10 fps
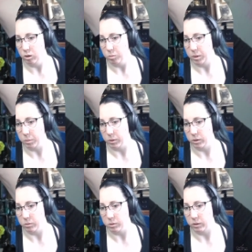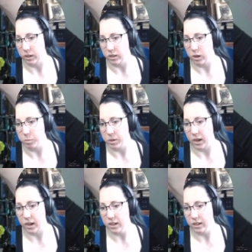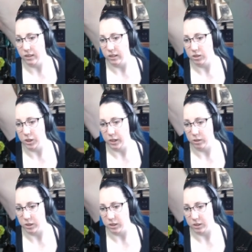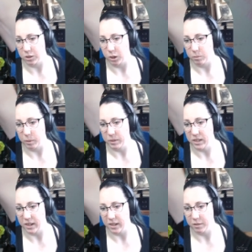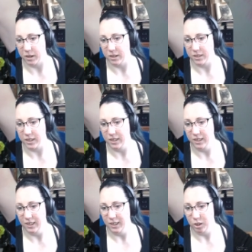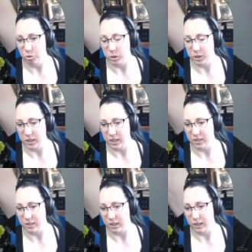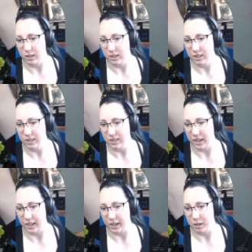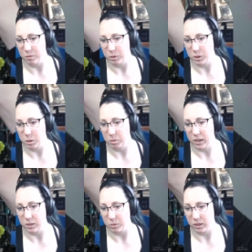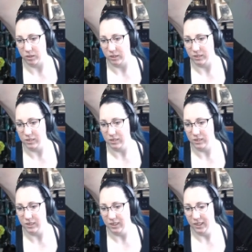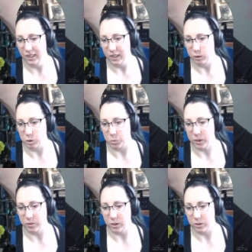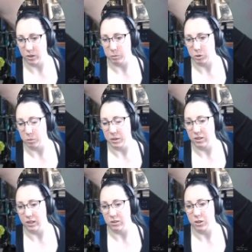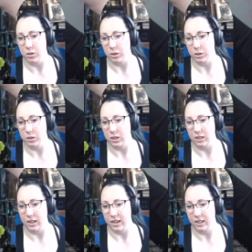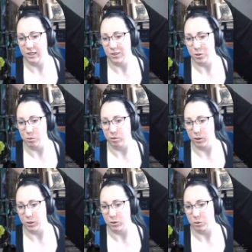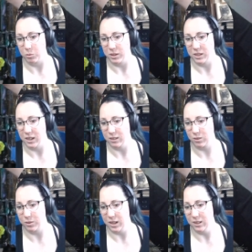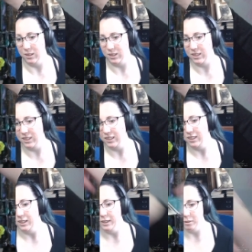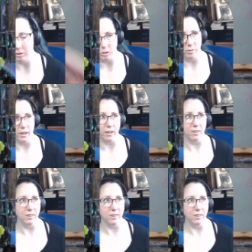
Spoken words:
people who were running the open day, and then she got to just show Mummy and Daddy around what she does at daycare and what she plays with, and it was one of those, there were so many things to do, she like couldn't focus on one task for that long, which fair.